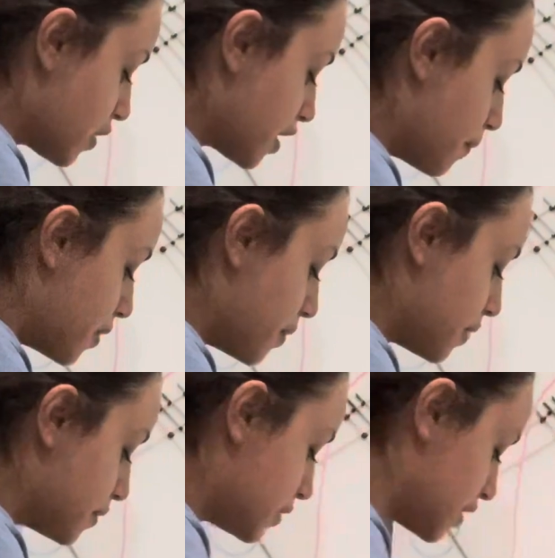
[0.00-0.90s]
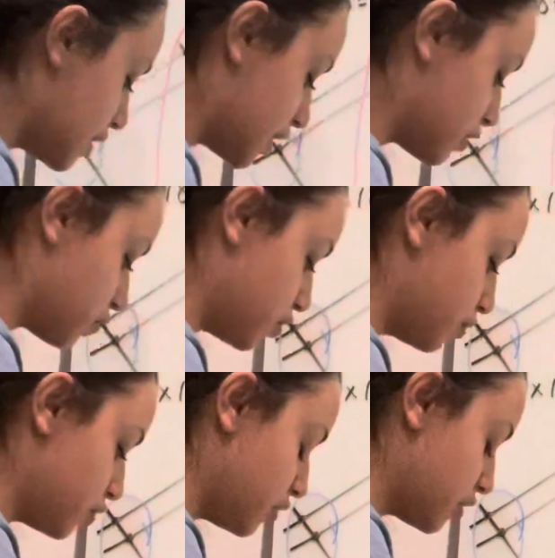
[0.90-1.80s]
going to bump him to the next group.
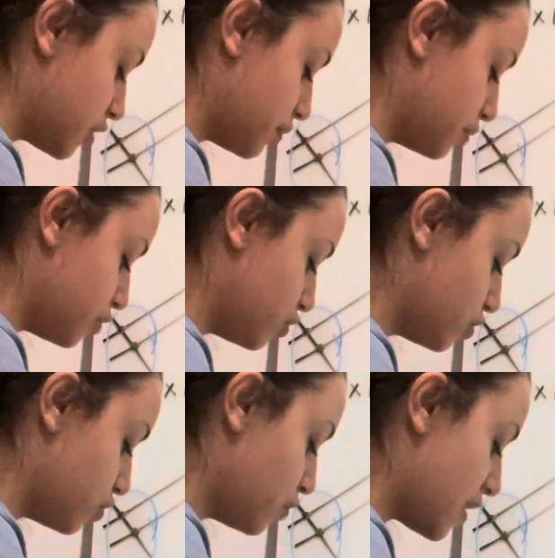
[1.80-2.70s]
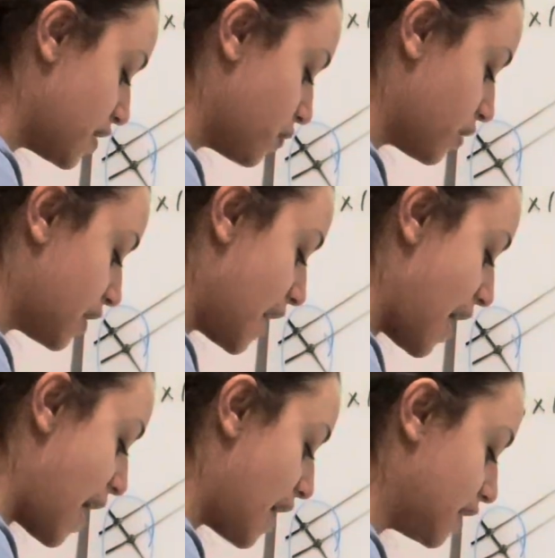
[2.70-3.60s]
So he's going to 2, and then we're going to
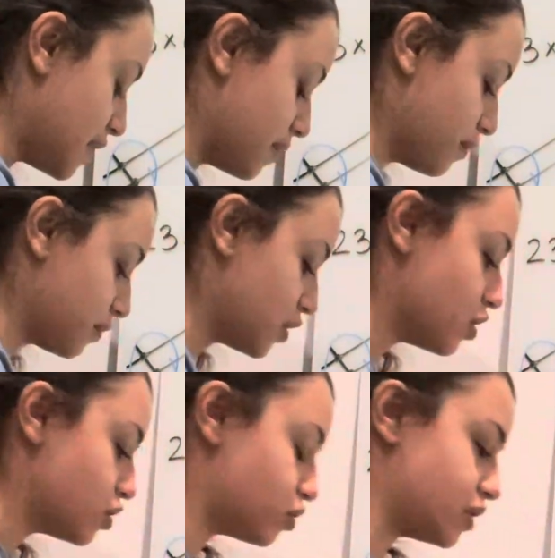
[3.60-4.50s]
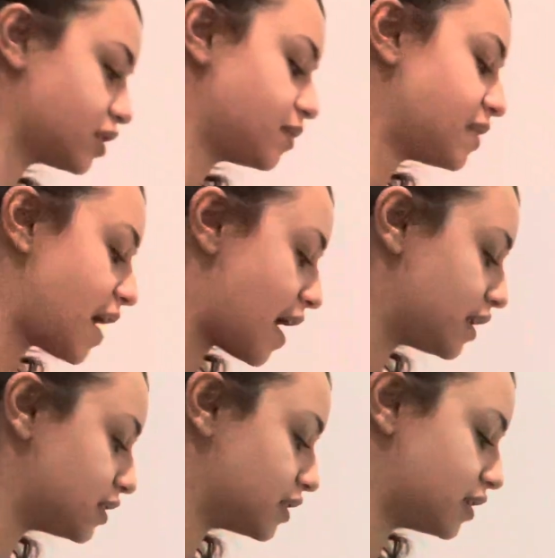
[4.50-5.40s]
add him. So he's going to be added
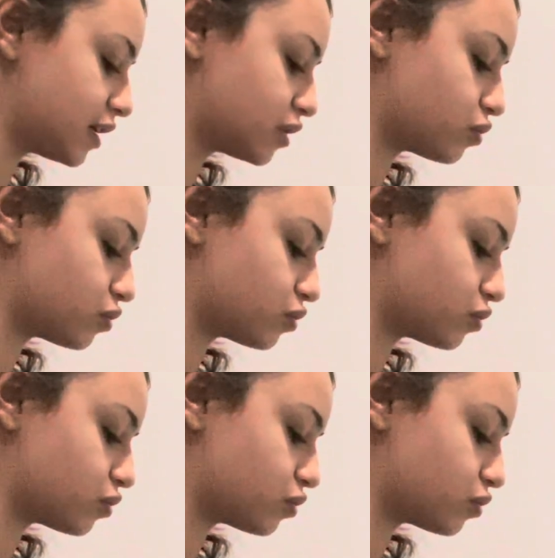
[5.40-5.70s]
to the next